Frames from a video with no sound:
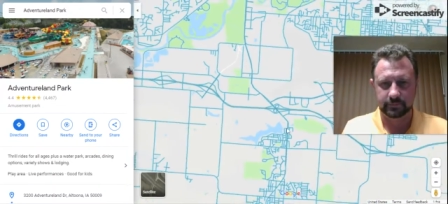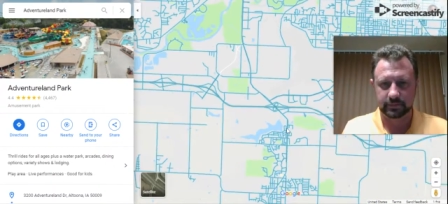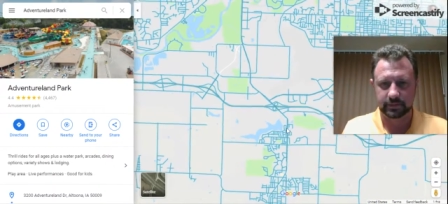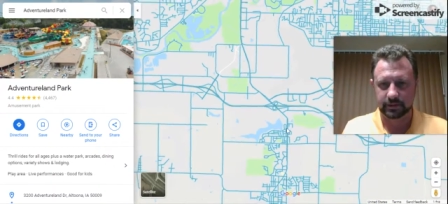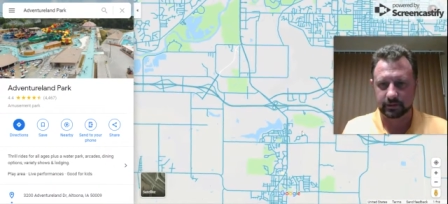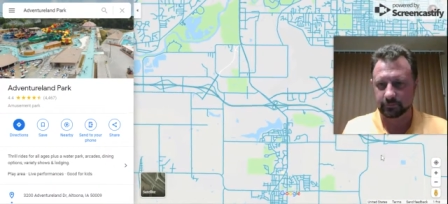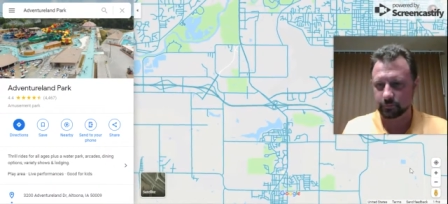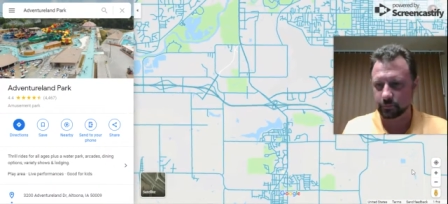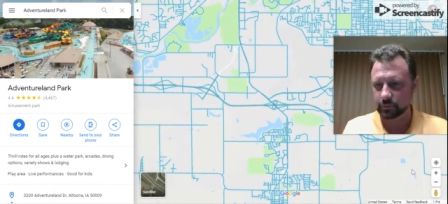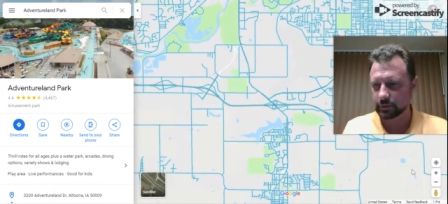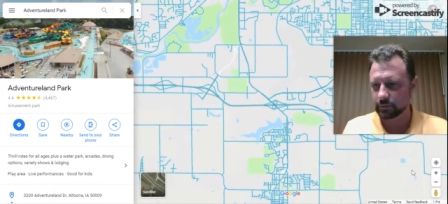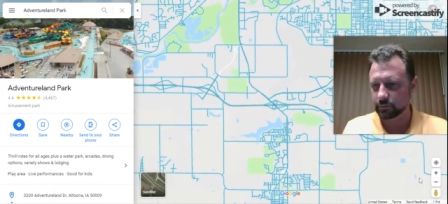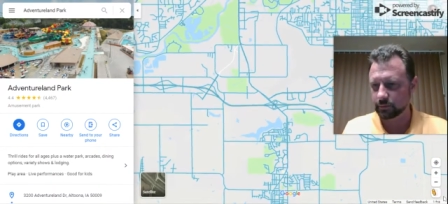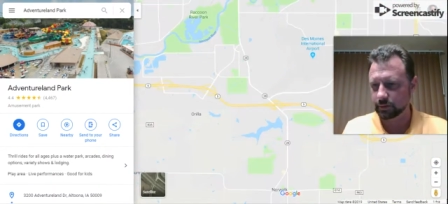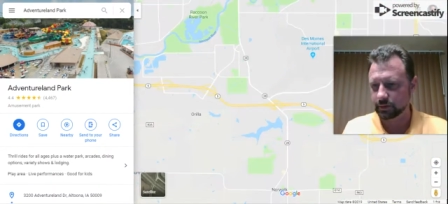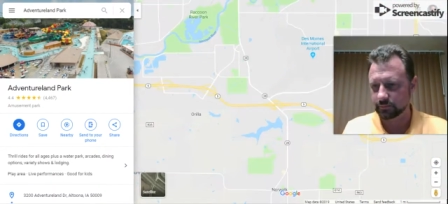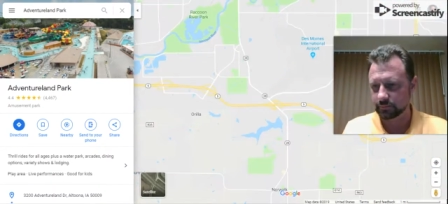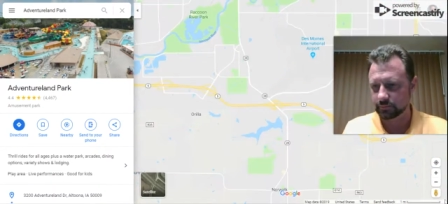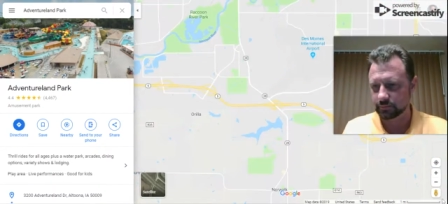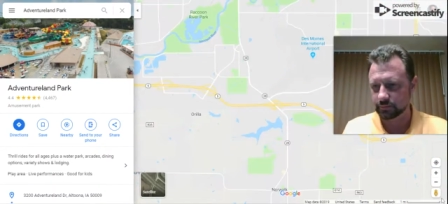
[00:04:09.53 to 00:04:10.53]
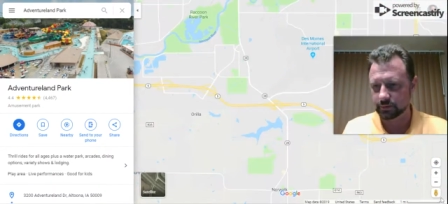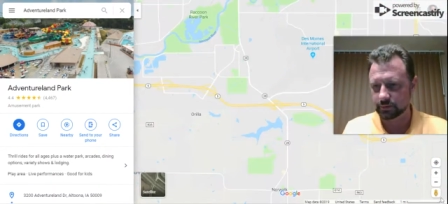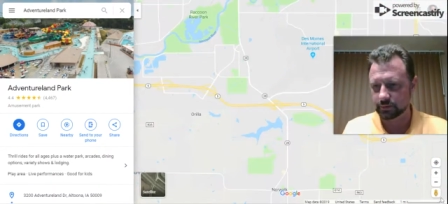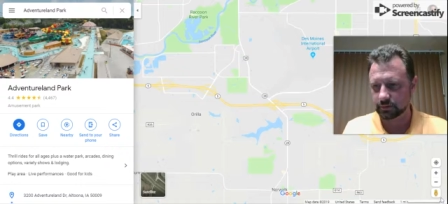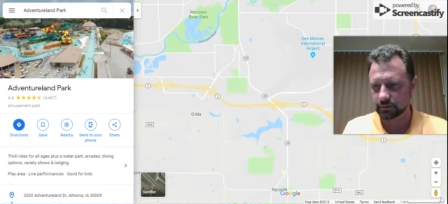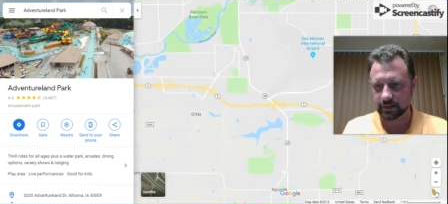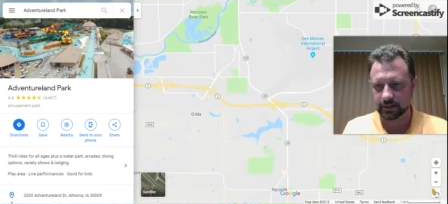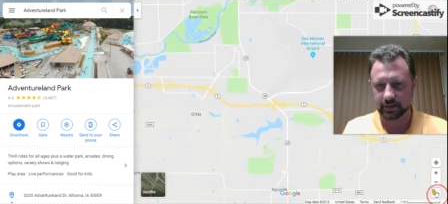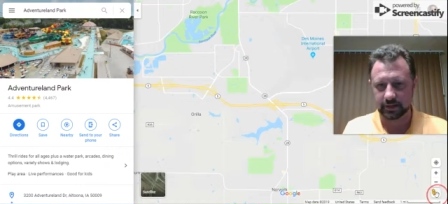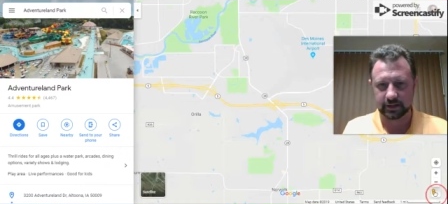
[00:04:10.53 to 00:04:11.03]
If we were to look
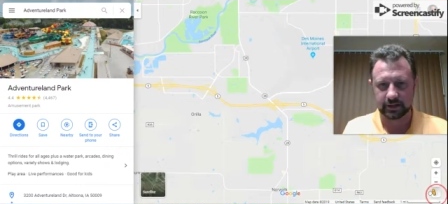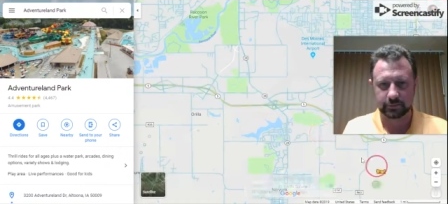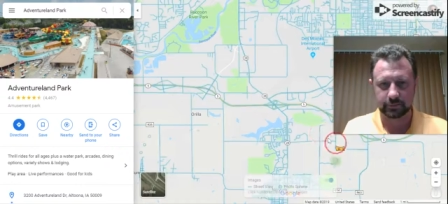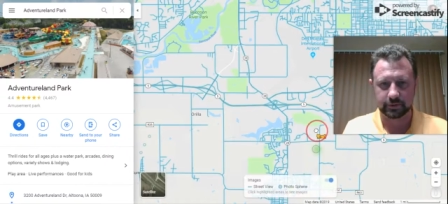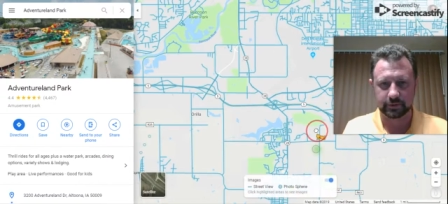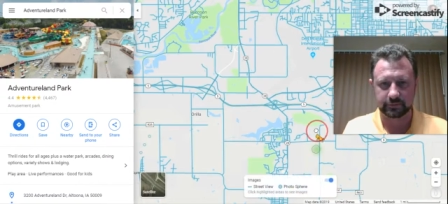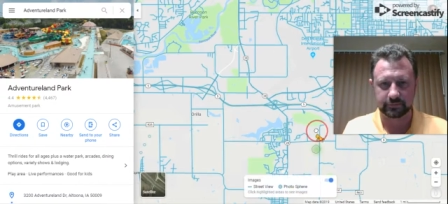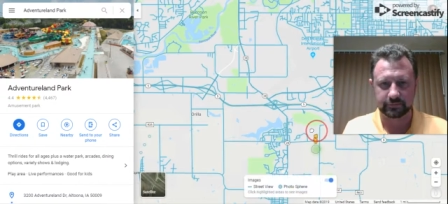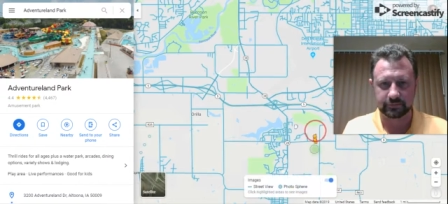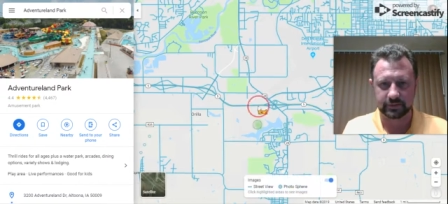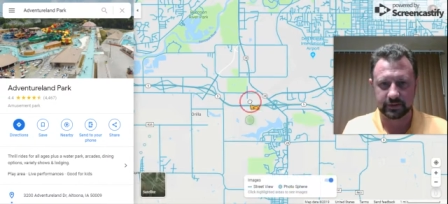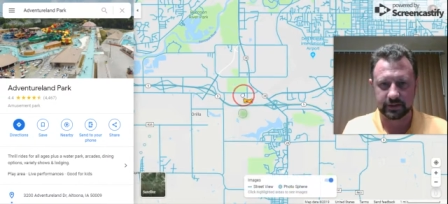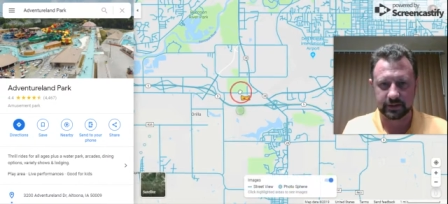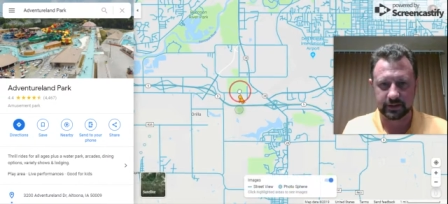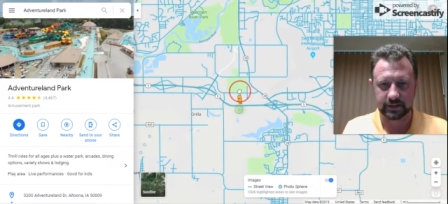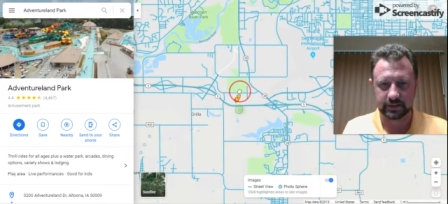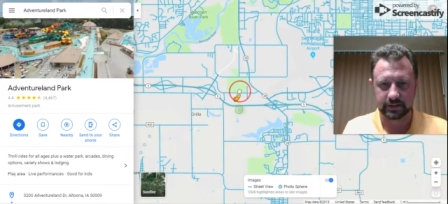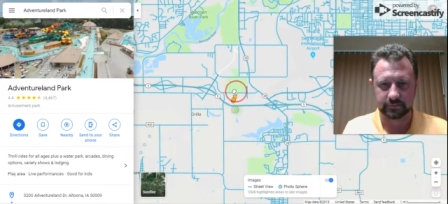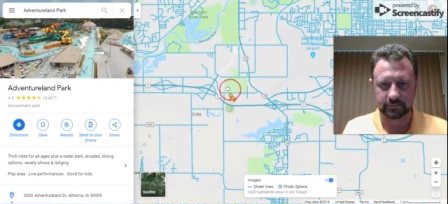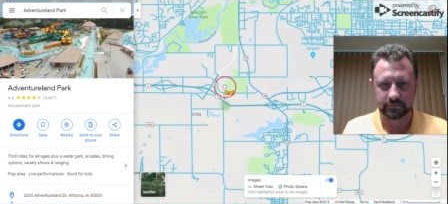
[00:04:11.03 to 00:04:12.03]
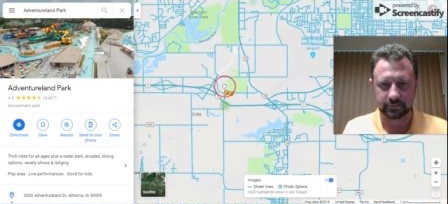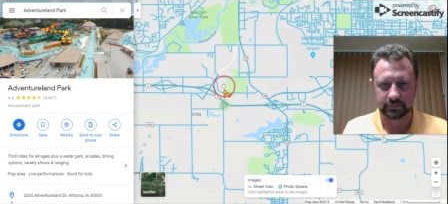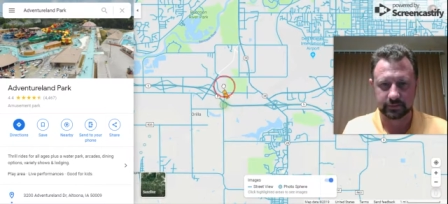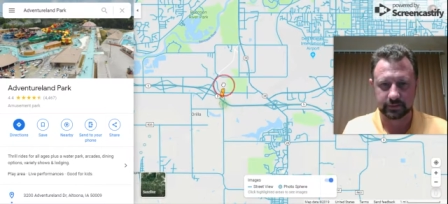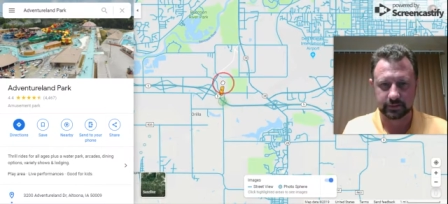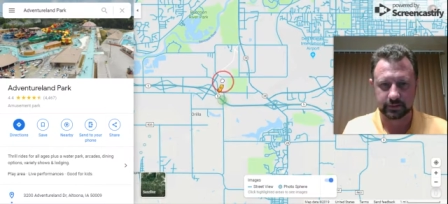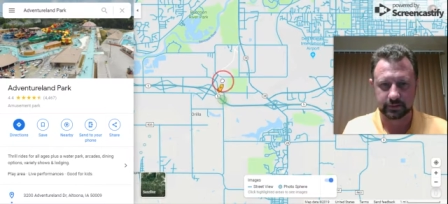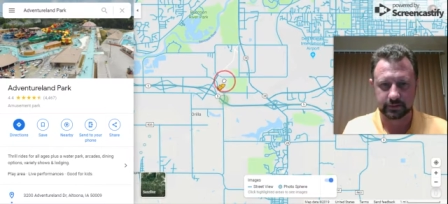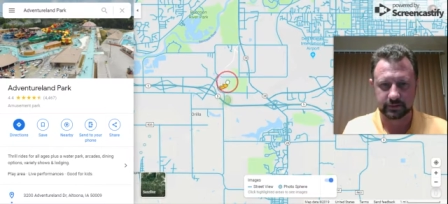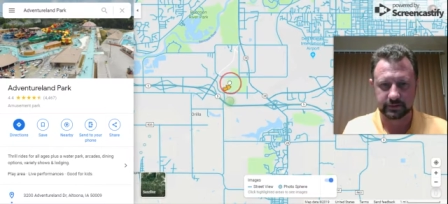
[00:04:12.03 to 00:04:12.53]
at Highway 5,
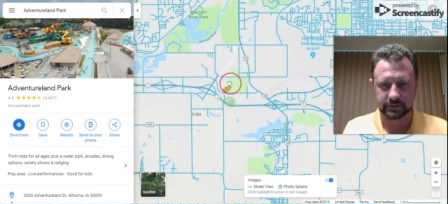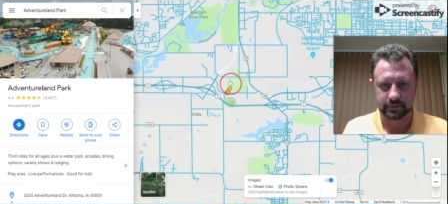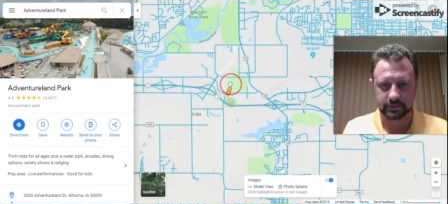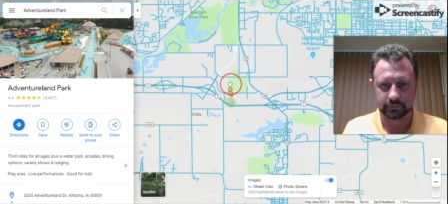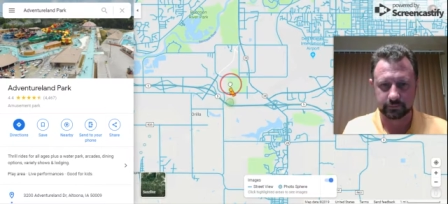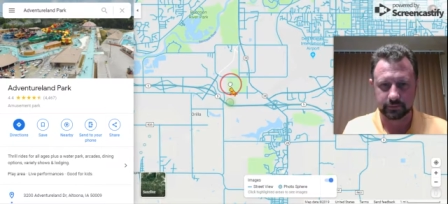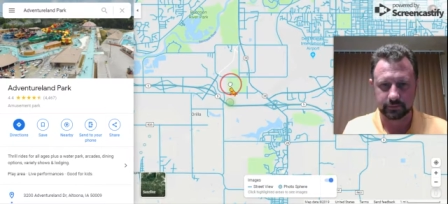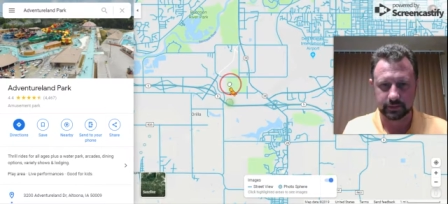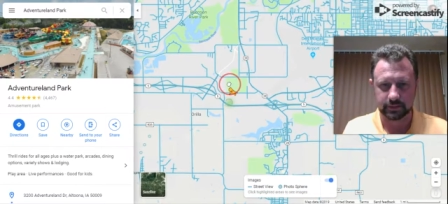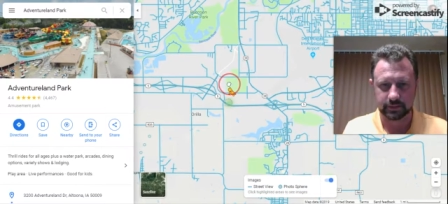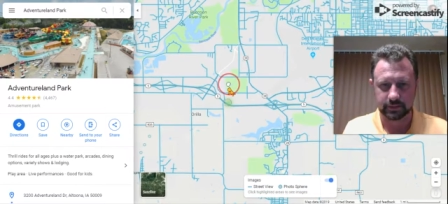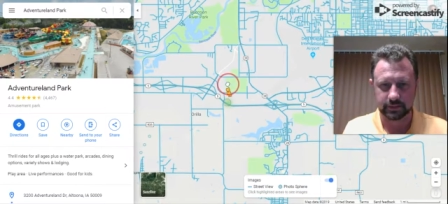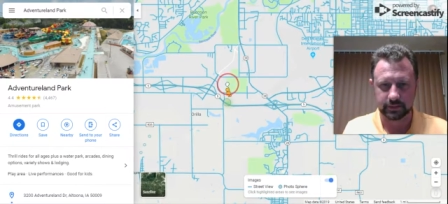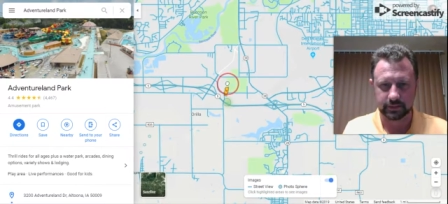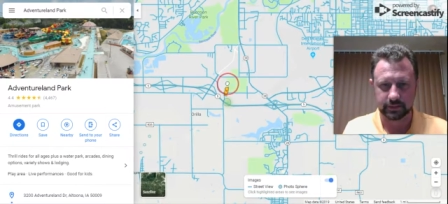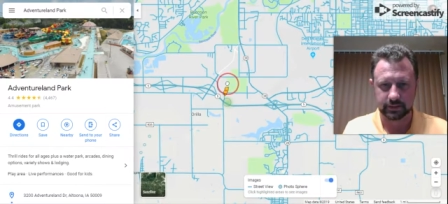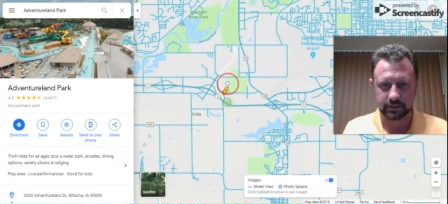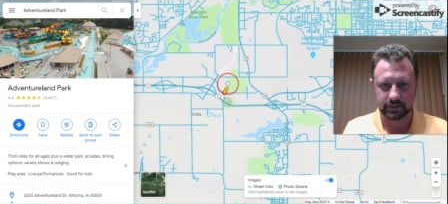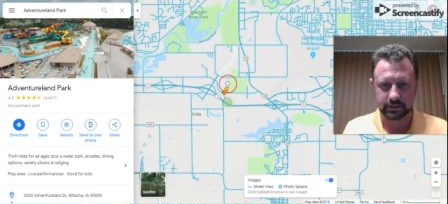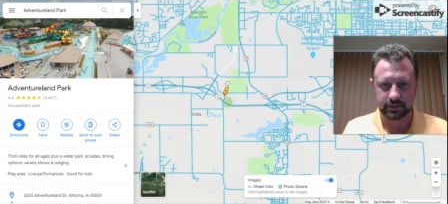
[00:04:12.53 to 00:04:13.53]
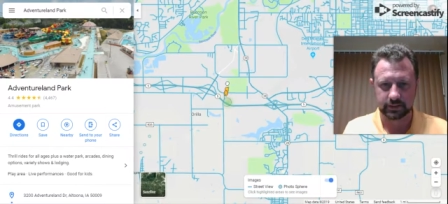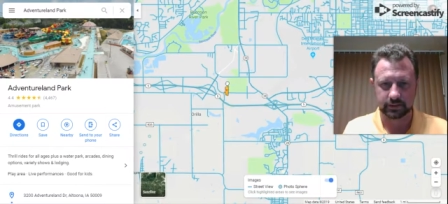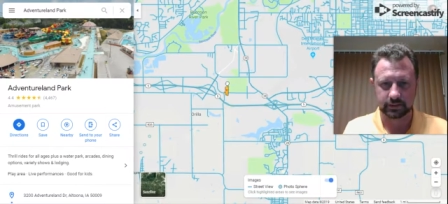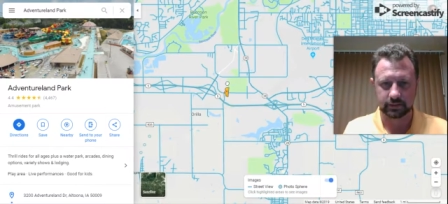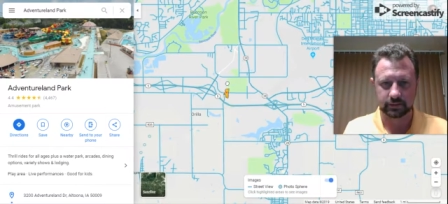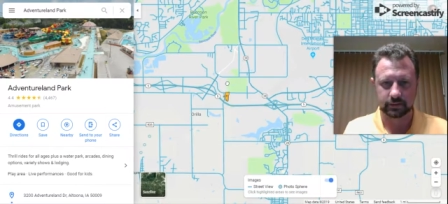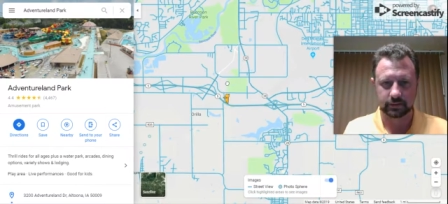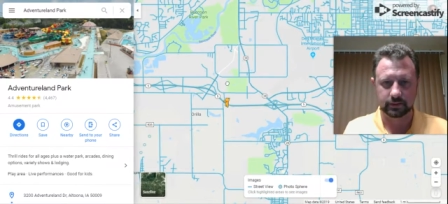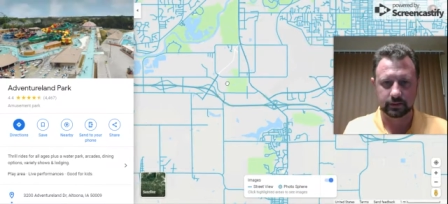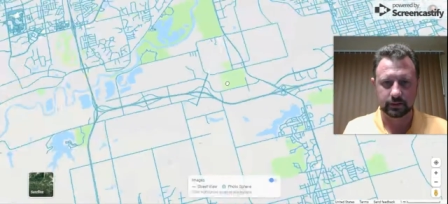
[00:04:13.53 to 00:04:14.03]
like, let's go right
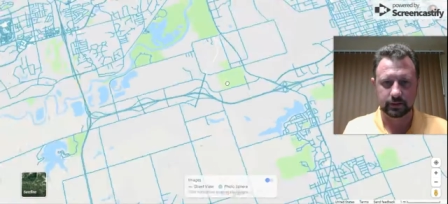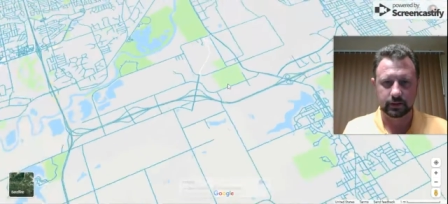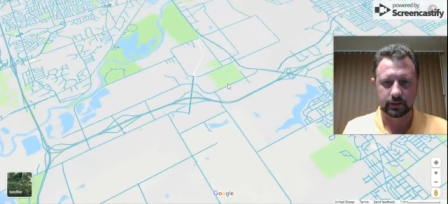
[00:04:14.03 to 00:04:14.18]
here.